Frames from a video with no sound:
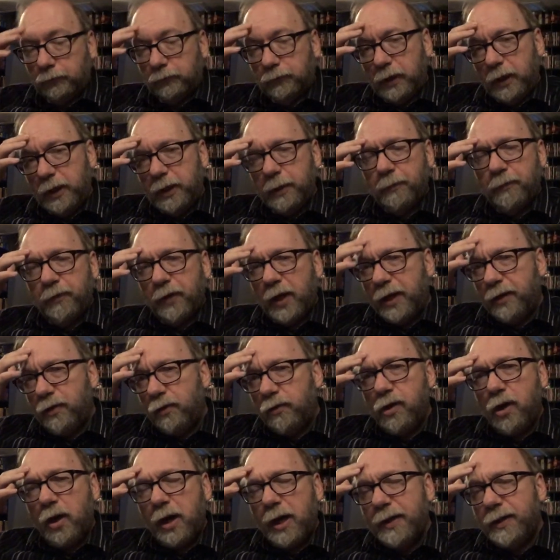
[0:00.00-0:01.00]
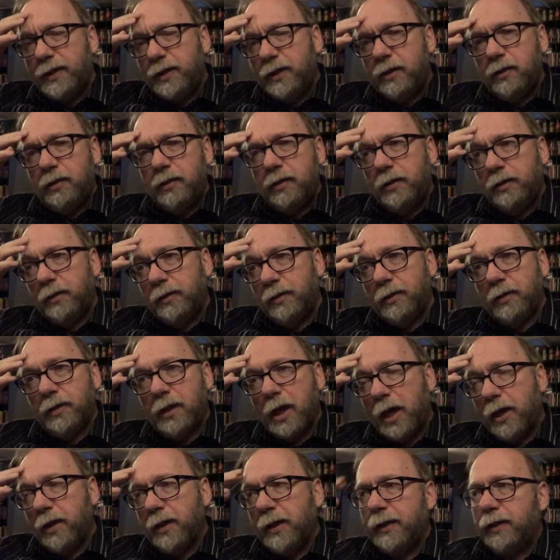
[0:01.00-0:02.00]
And the, I don't know, I,
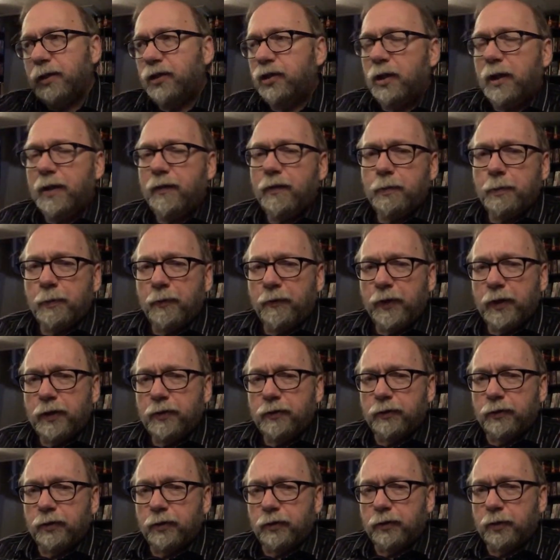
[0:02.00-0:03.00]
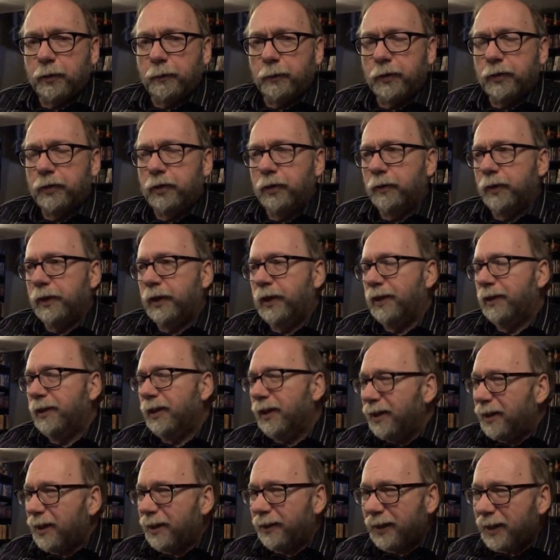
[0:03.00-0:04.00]
I should have the professionals here somewhere too. I
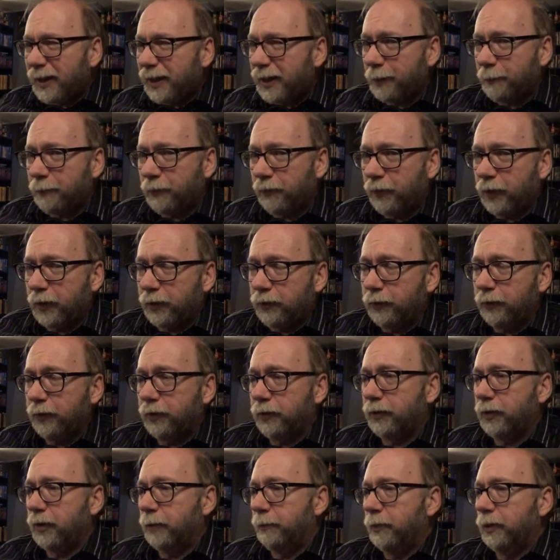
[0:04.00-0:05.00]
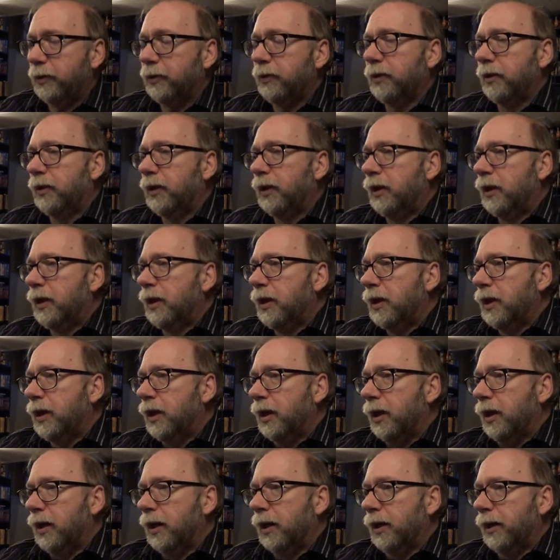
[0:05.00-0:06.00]
think, I think I have professionals here somewhere.
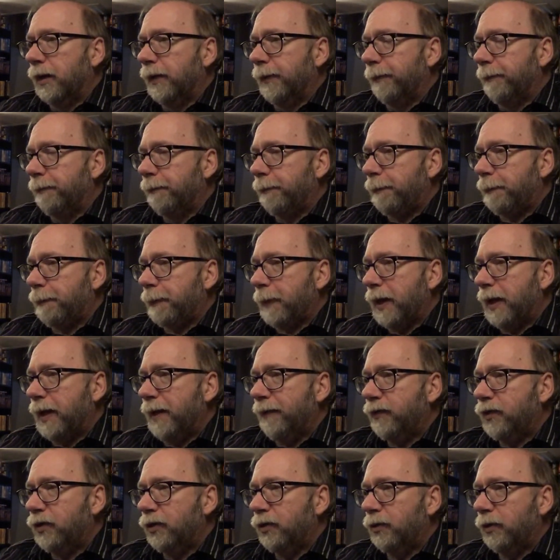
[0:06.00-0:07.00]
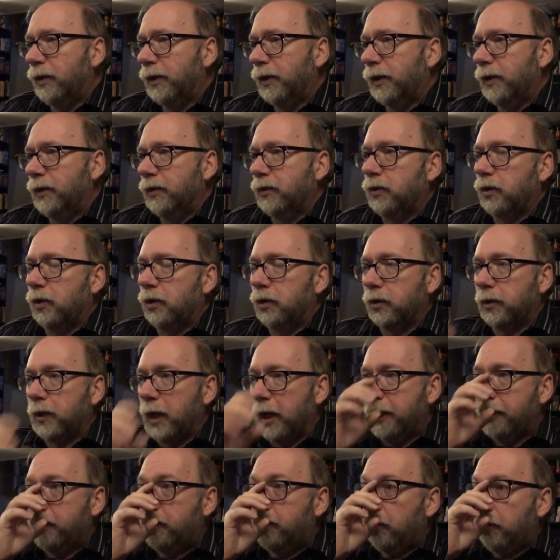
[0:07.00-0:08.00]
Um, I'd have to, uh, to look.
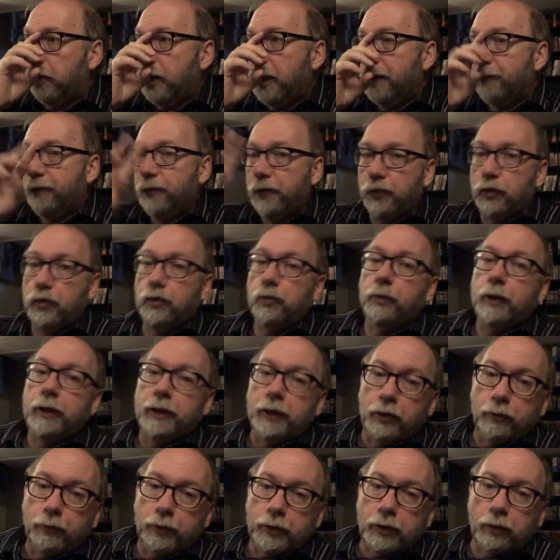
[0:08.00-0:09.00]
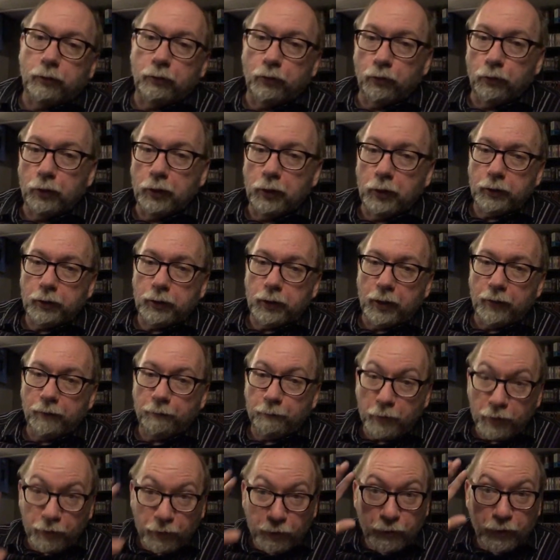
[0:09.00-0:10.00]
I don't have the Sweeney, which I would really to have.
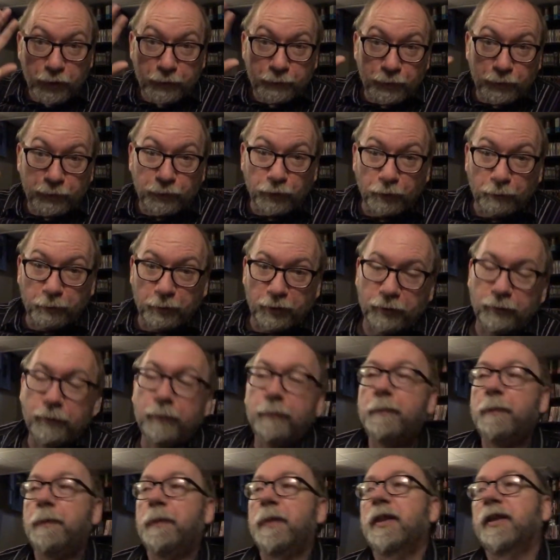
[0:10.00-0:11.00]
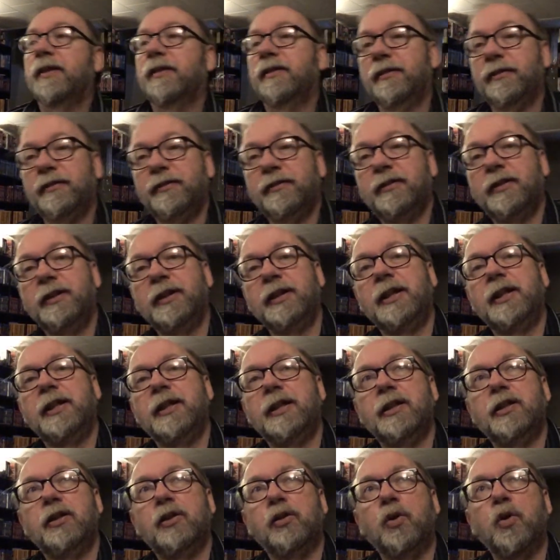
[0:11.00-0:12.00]
Merry Christmas, Cool Blue.
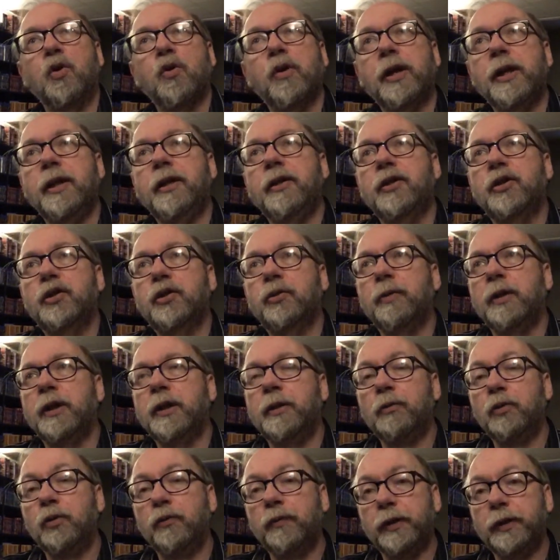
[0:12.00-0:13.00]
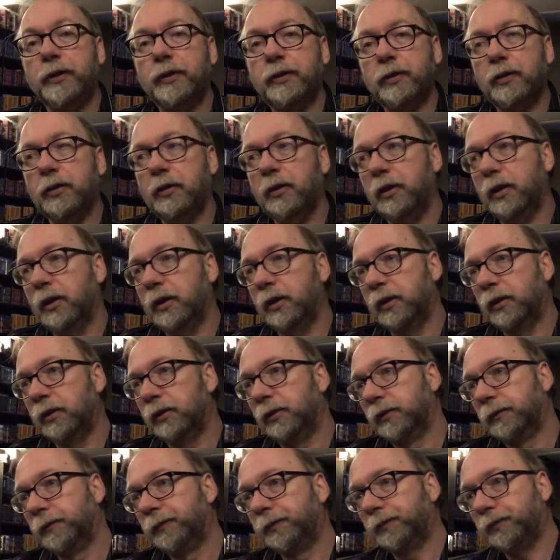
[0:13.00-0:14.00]
Or any of the Sweeney movies.
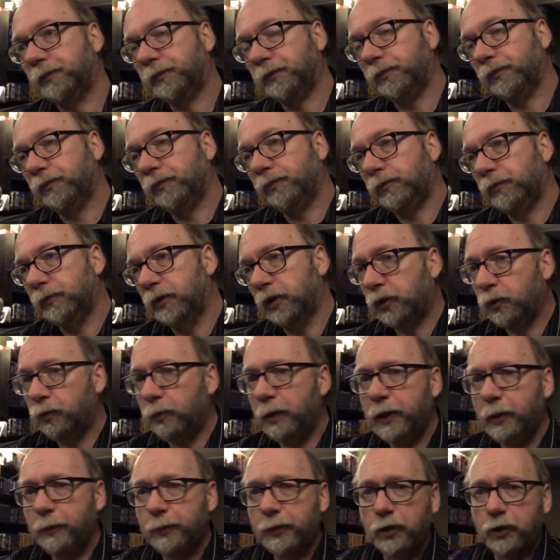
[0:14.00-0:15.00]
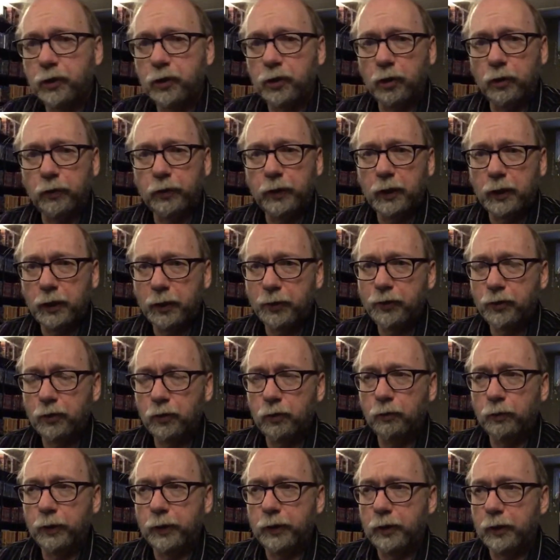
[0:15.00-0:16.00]
Um, the Sweeney was a show that also
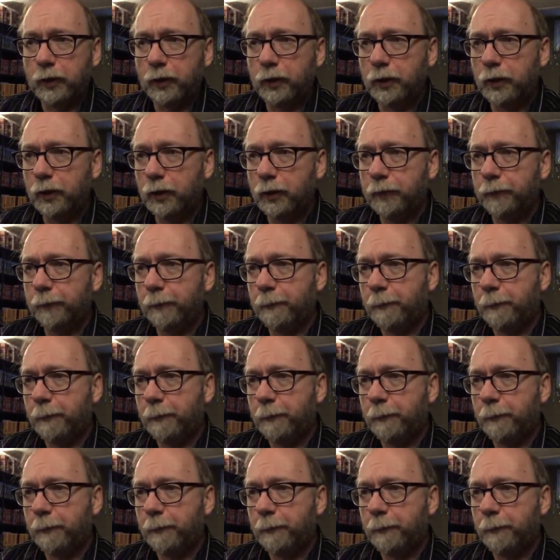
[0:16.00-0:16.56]
with, uh,